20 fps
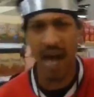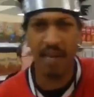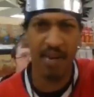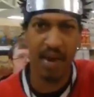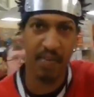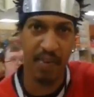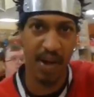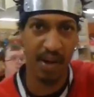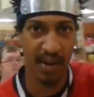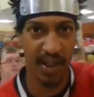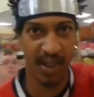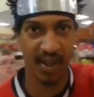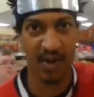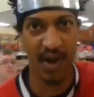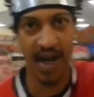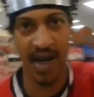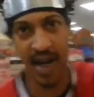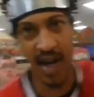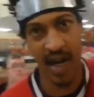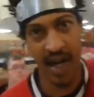I'm at
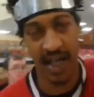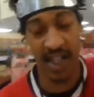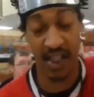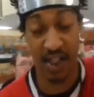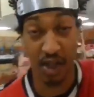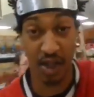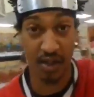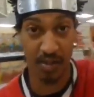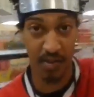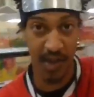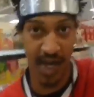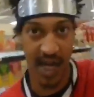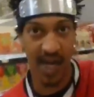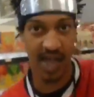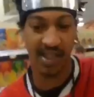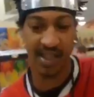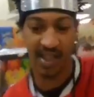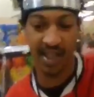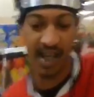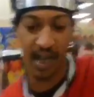Publix right now. I gotta show this man
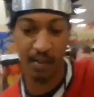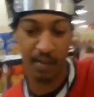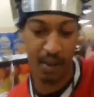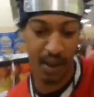how to sell a